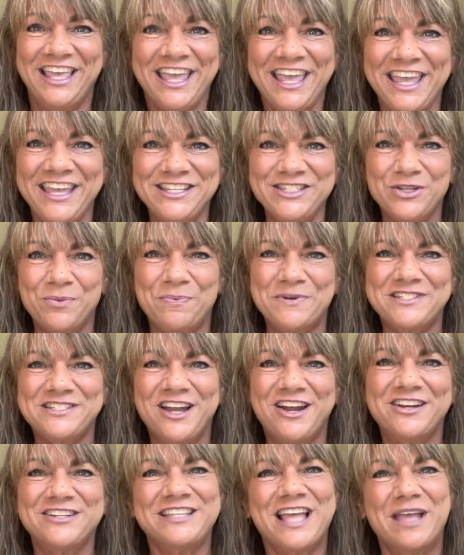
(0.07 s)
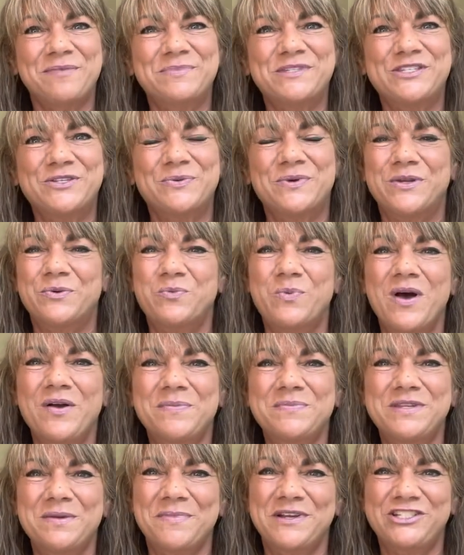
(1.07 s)
Hey superstars, I'm Sue and
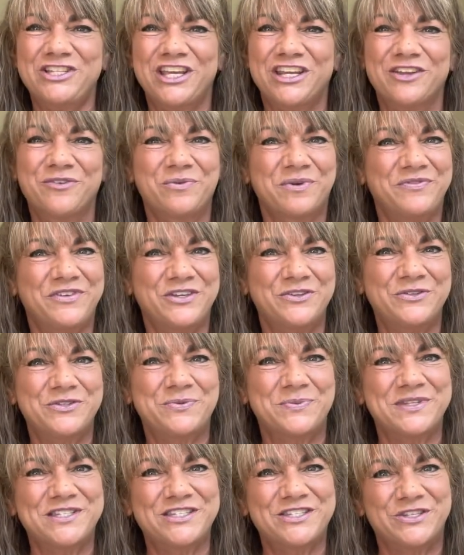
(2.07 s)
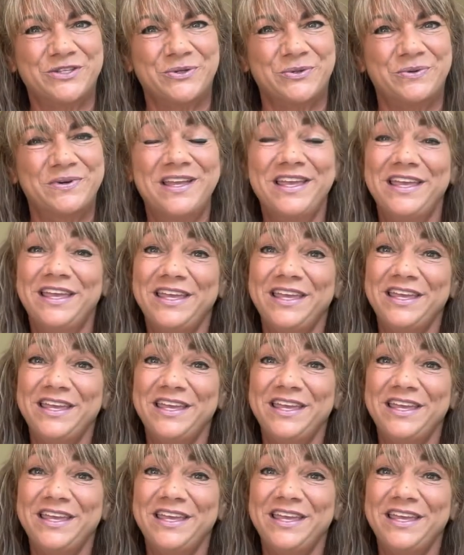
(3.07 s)
welcome to my channel Reviews with Sue.